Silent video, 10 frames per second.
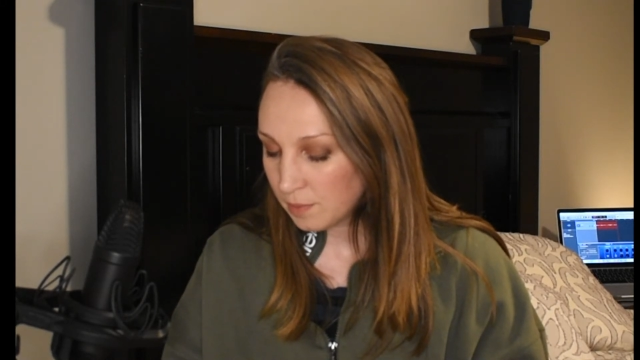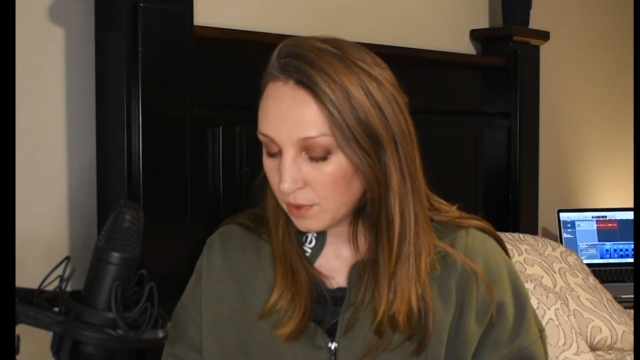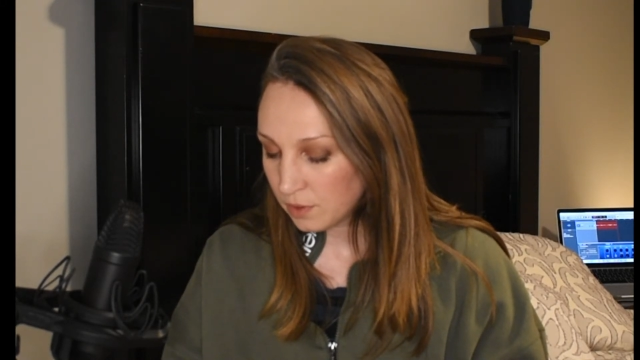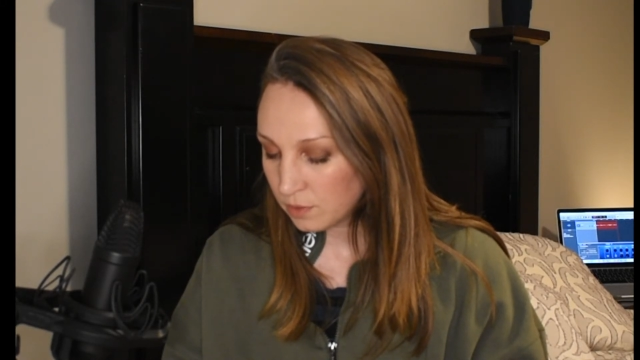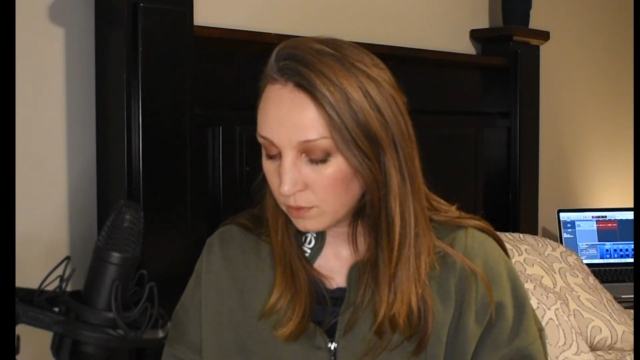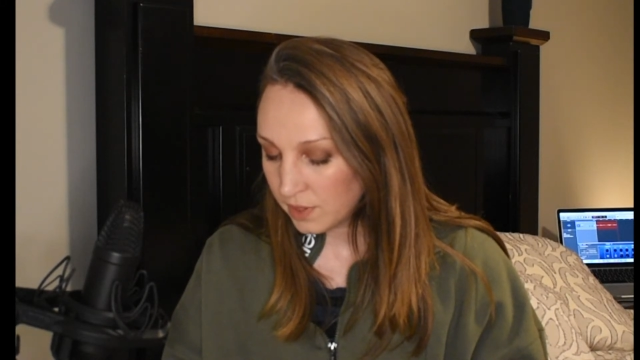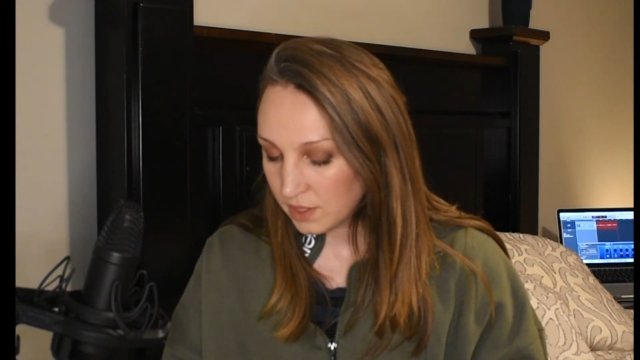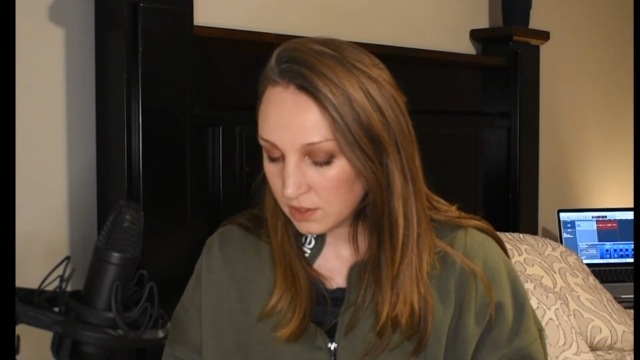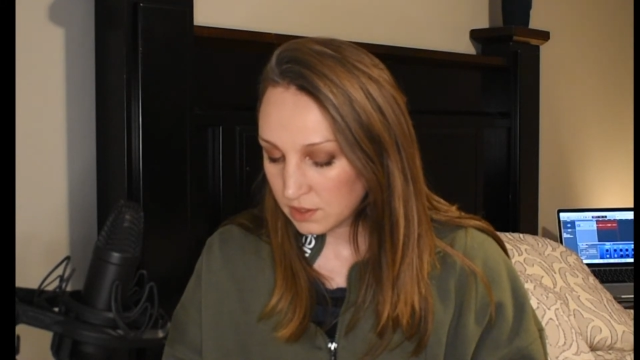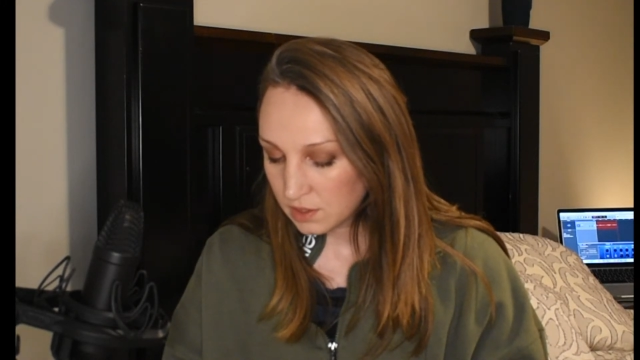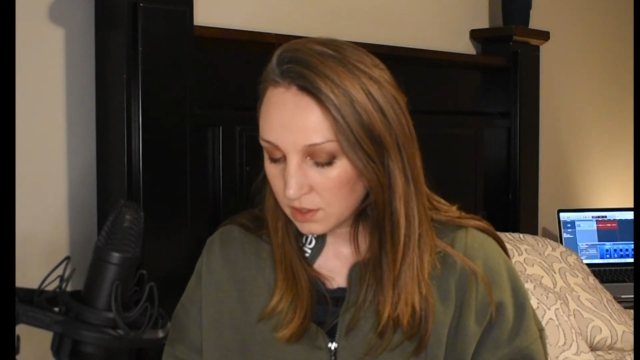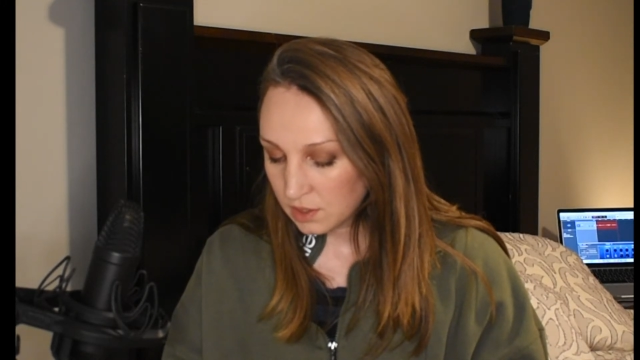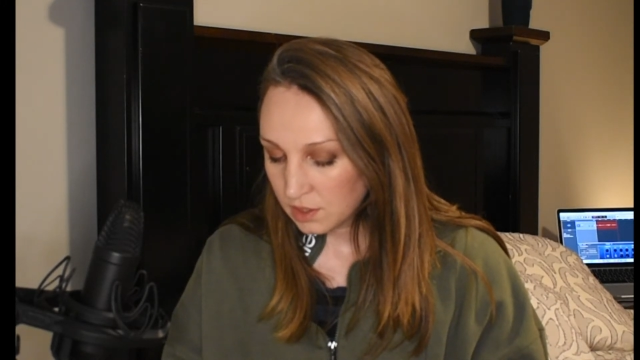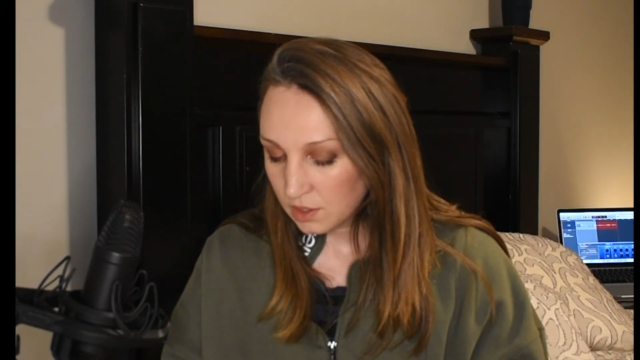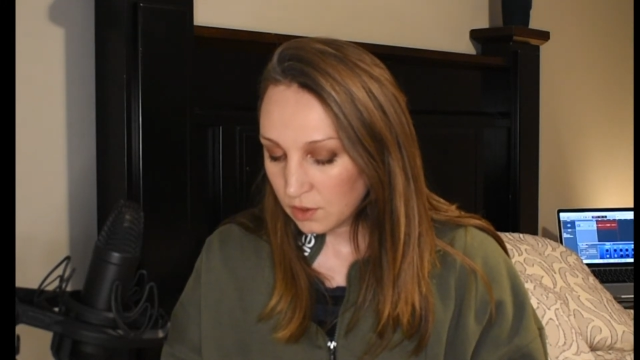their own ways,
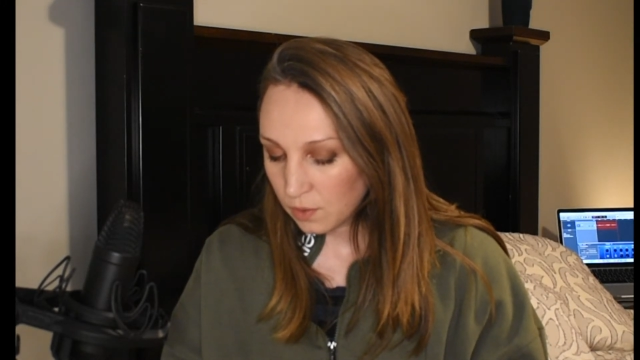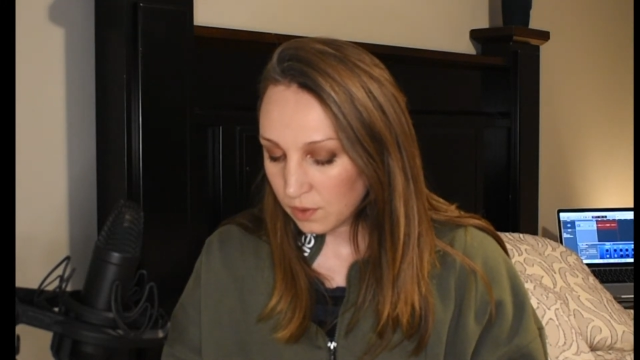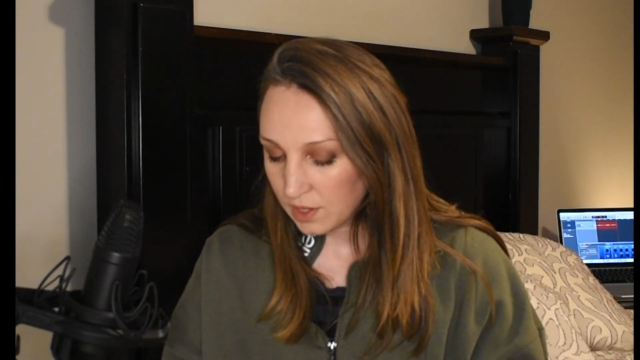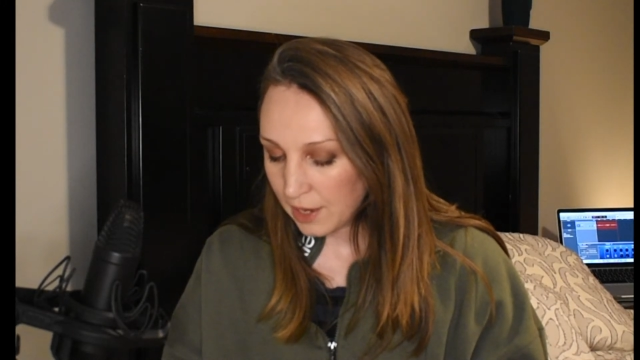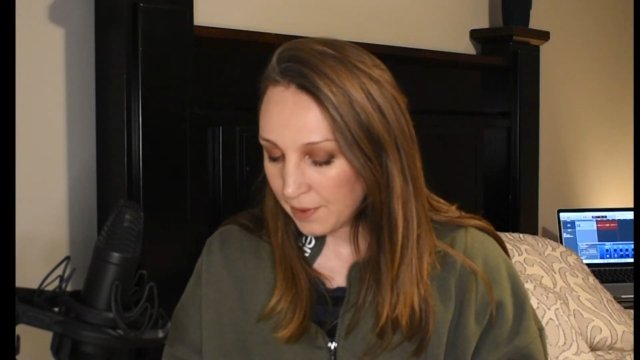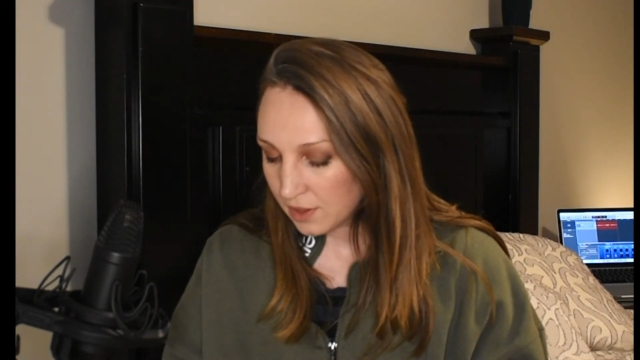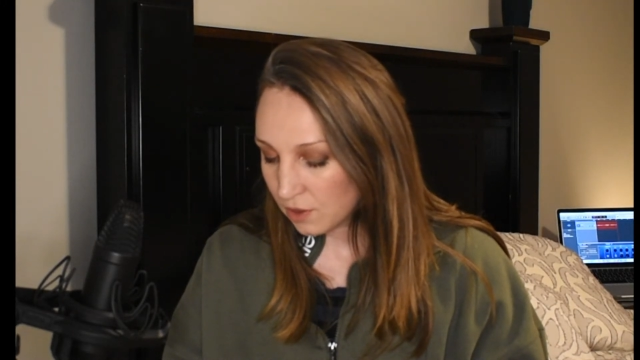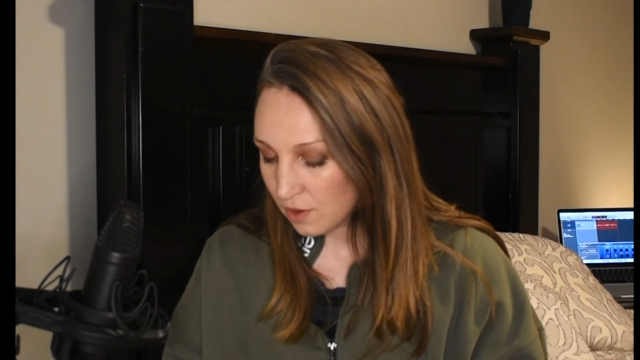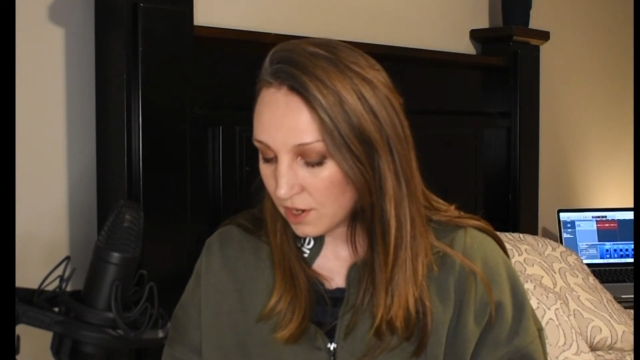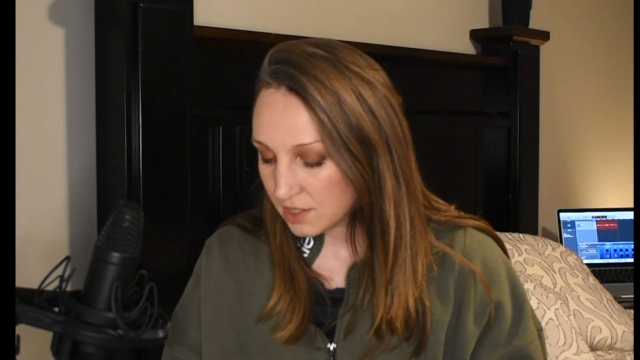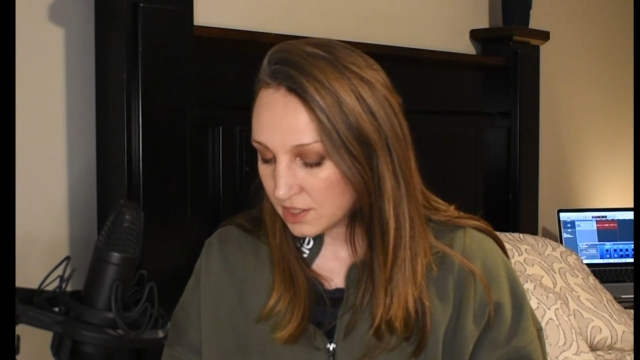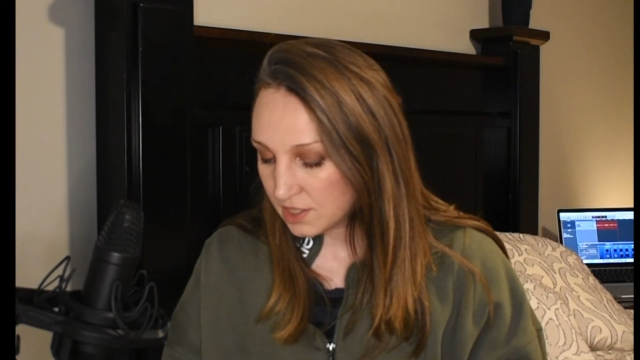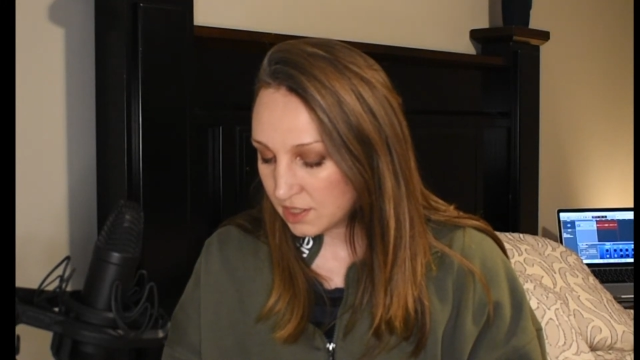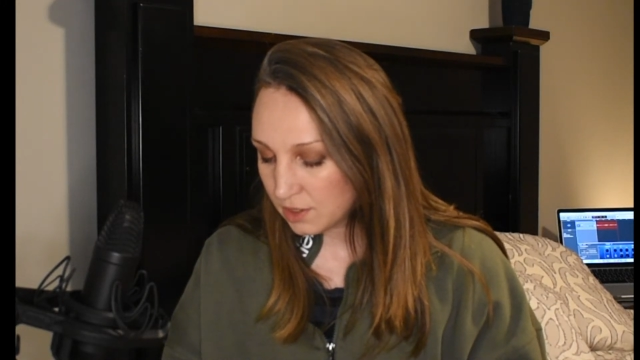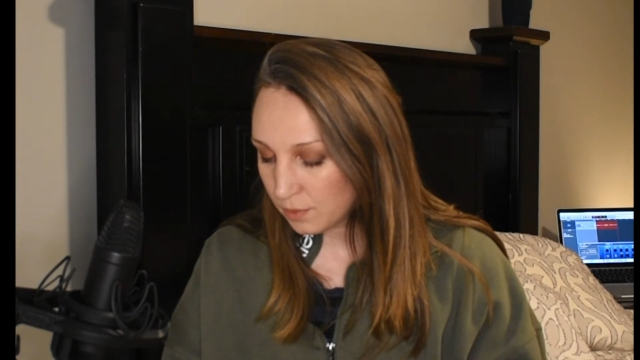nor allowing the cross to deal